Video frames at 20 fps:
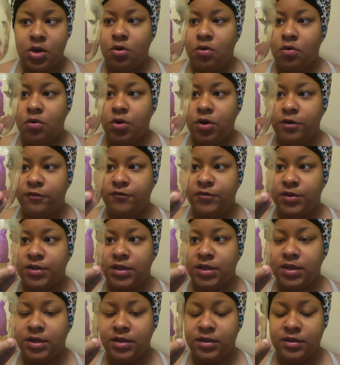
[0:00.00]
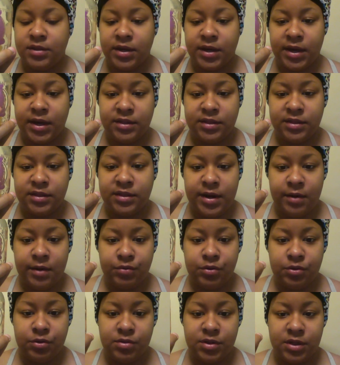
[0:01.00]
Or for this, like I said, I
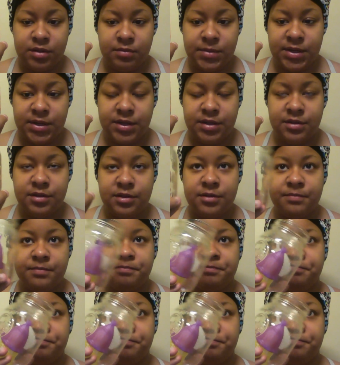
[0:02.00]
would do 10 minutes.